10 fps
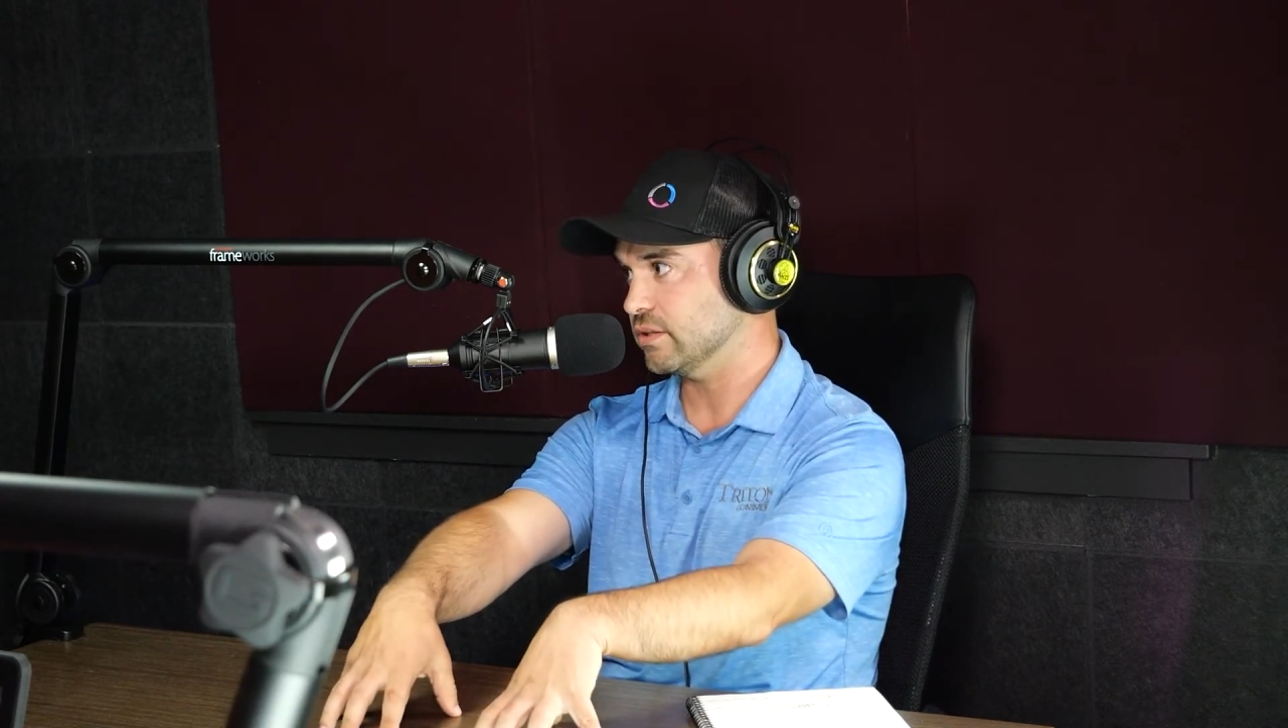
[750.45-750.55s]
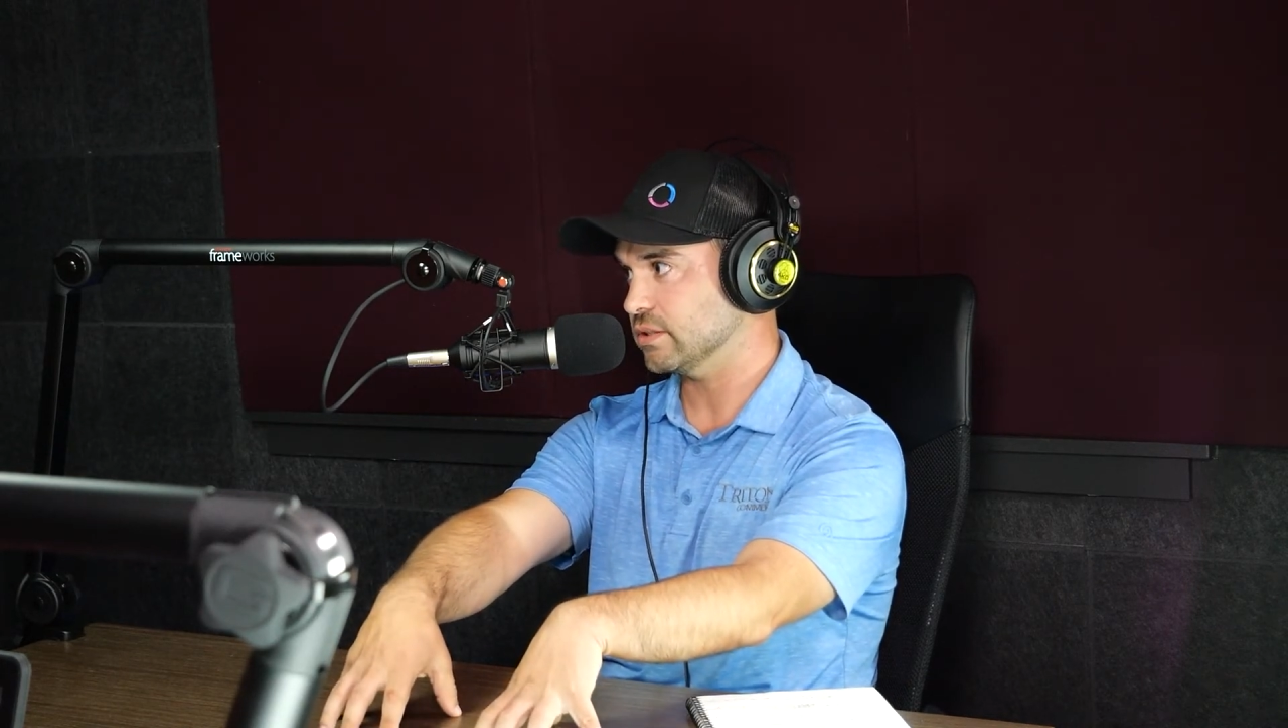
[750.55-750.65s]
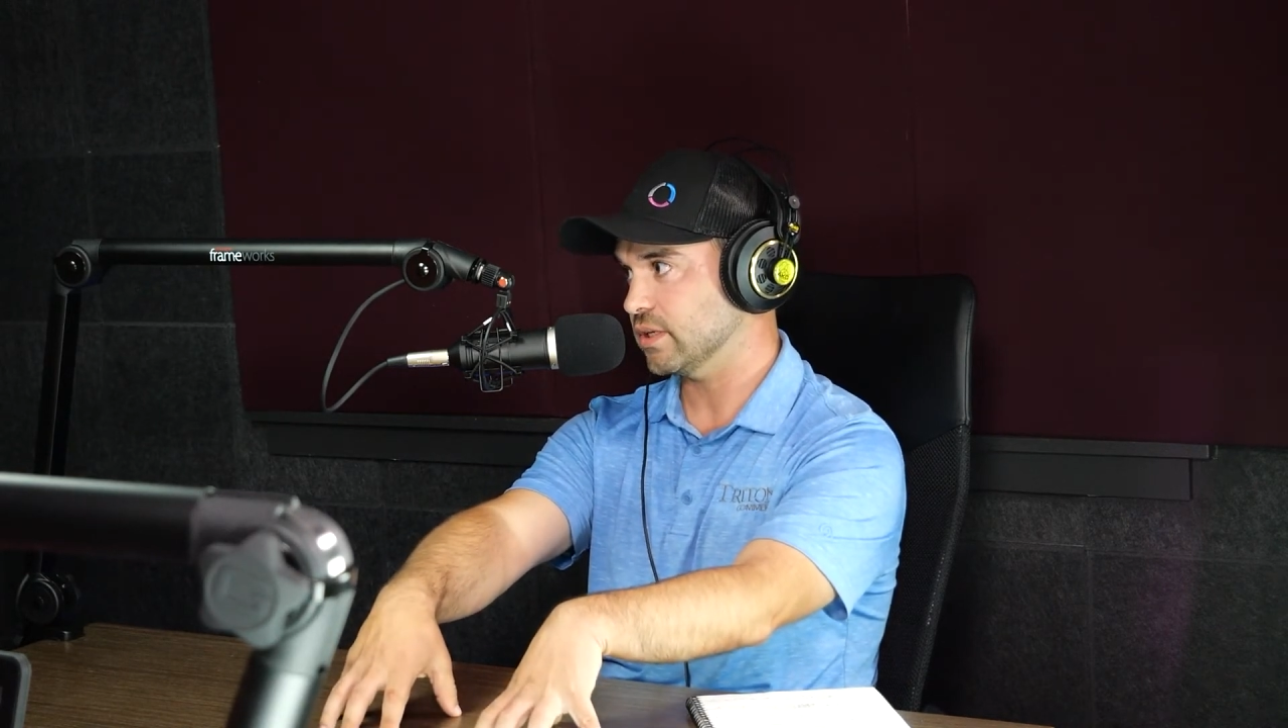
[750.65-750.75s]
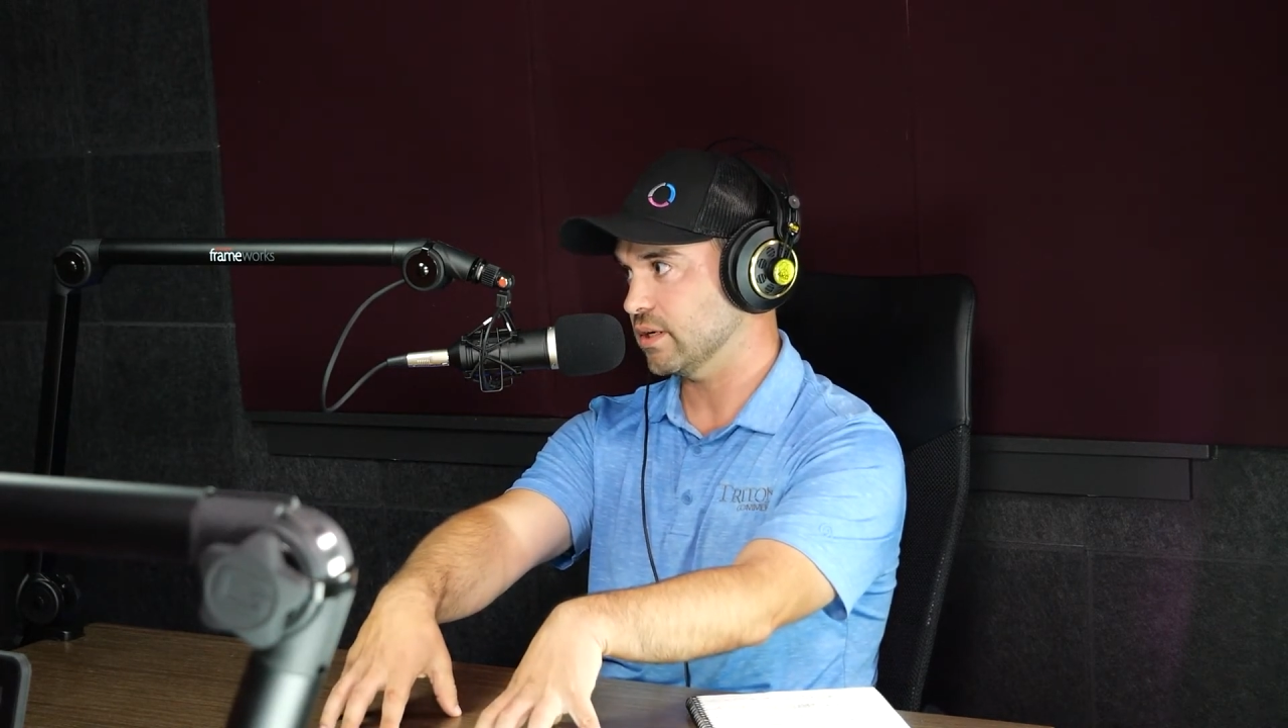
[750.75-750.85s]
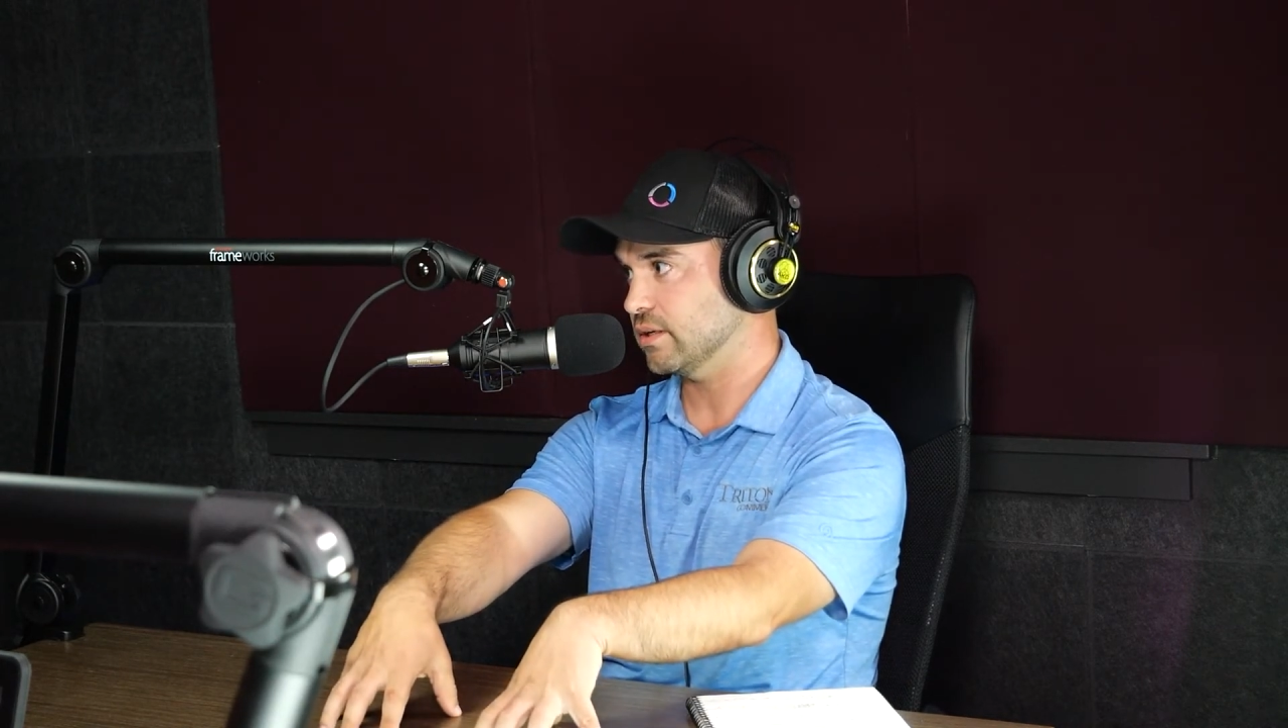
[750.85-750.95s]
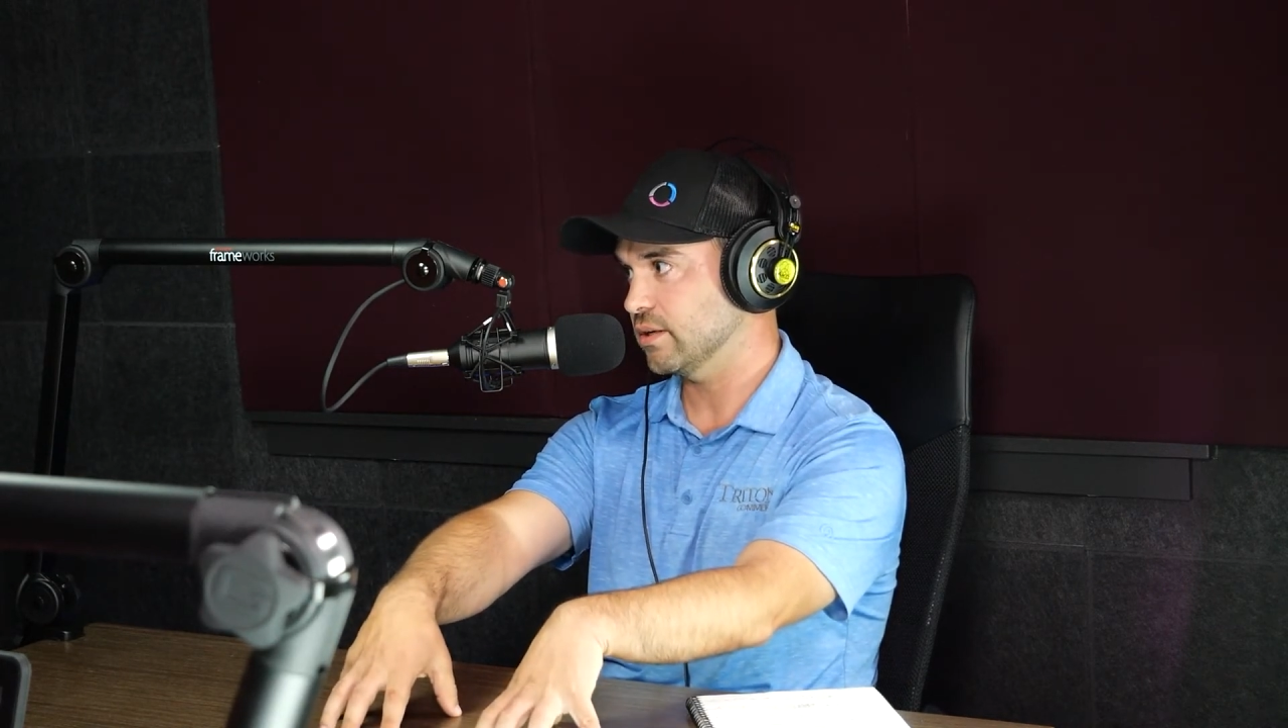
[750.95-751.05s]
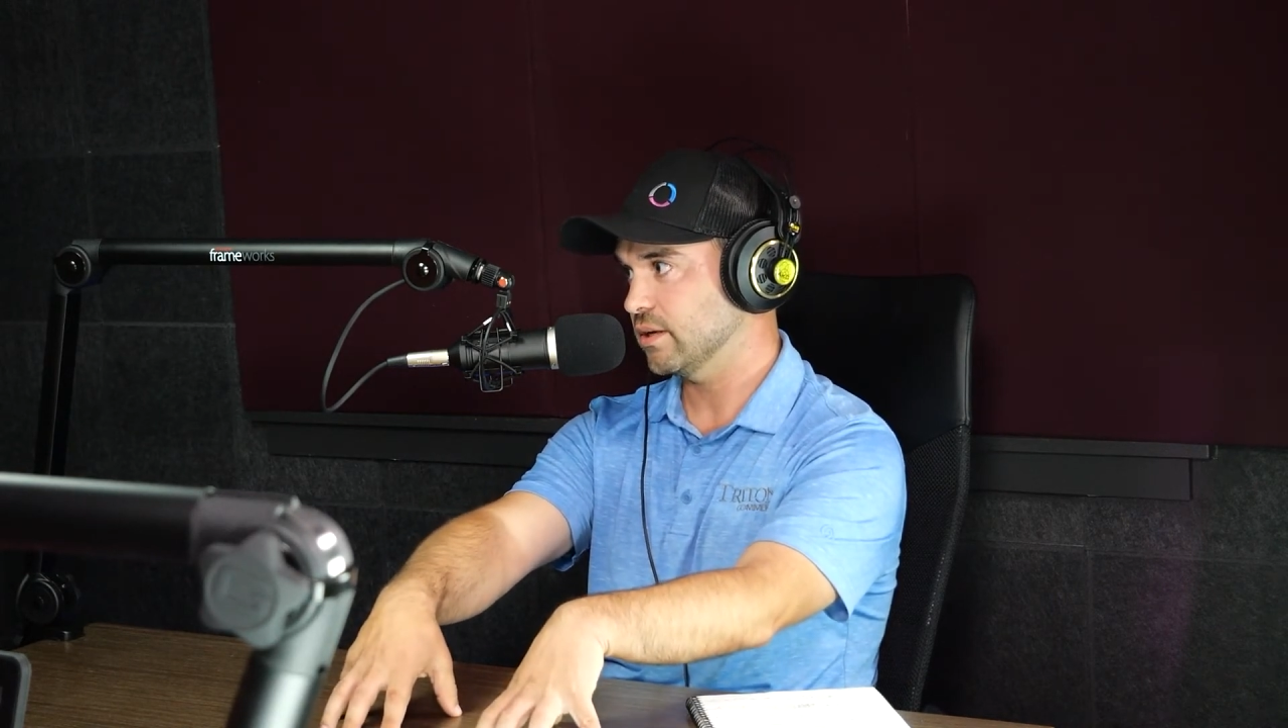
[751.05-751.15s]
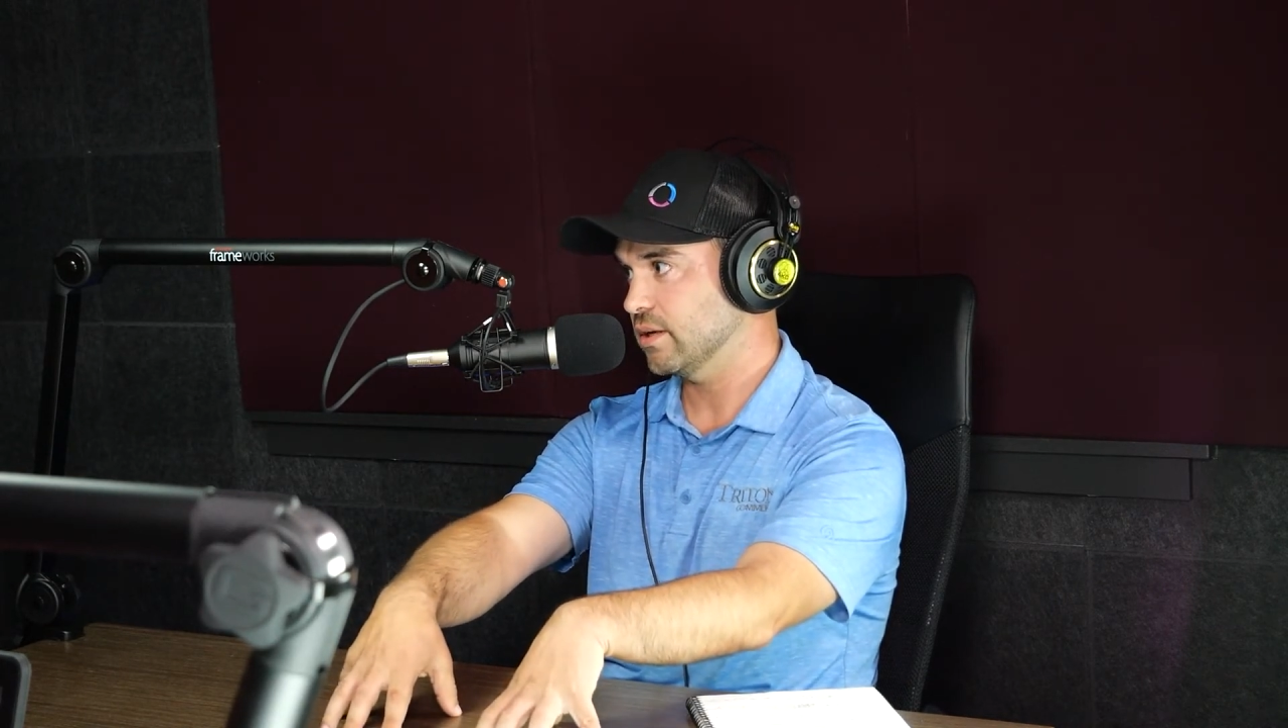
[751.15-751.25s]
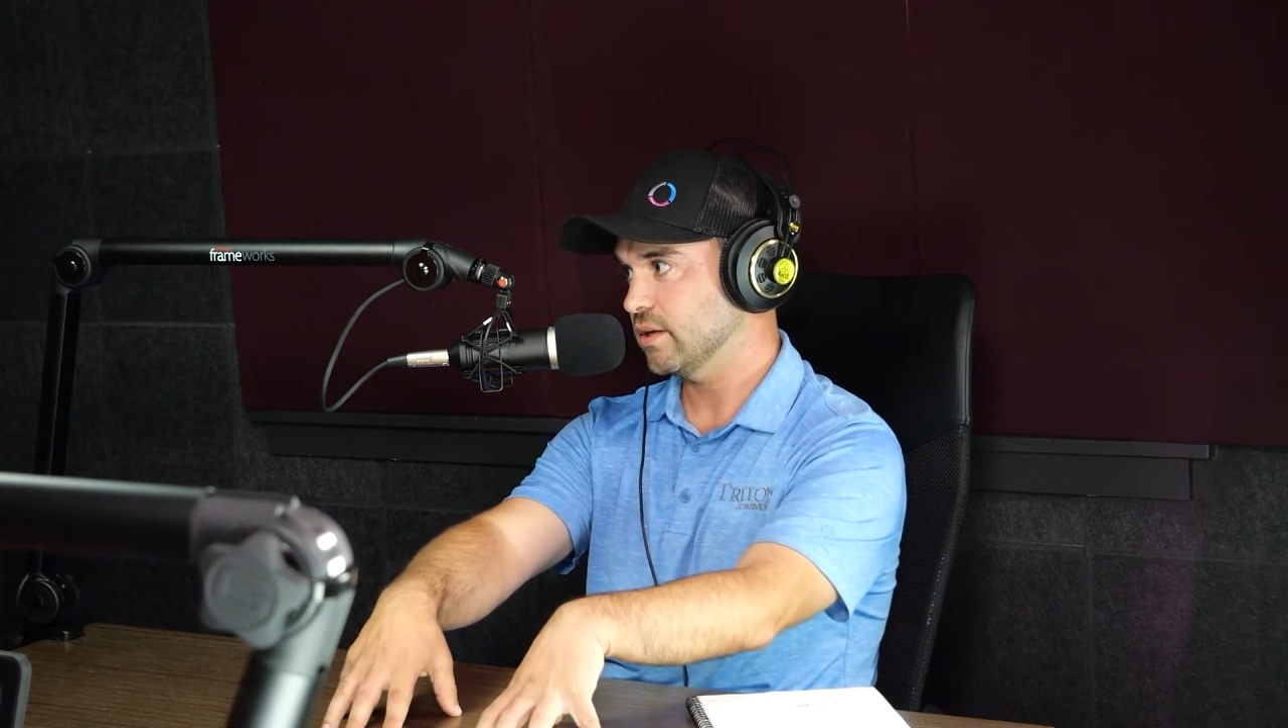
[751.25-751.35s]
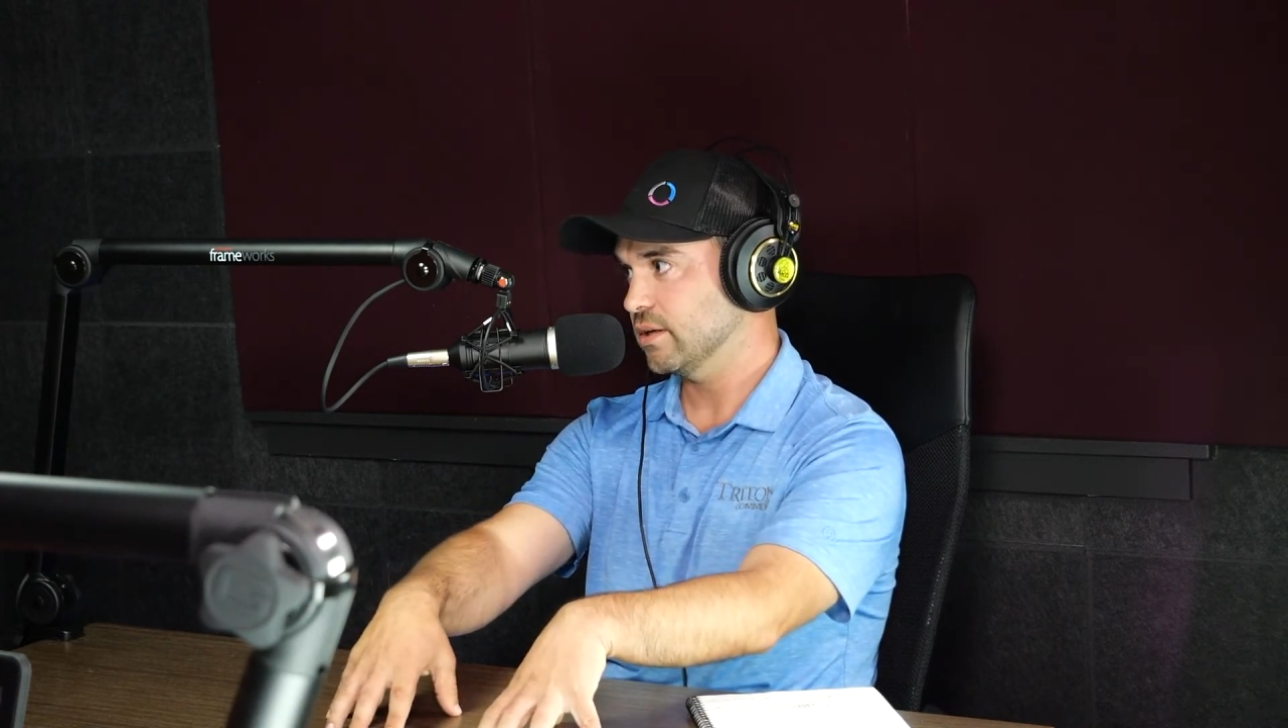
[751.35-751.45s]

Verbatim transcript: site. Mm-hmm.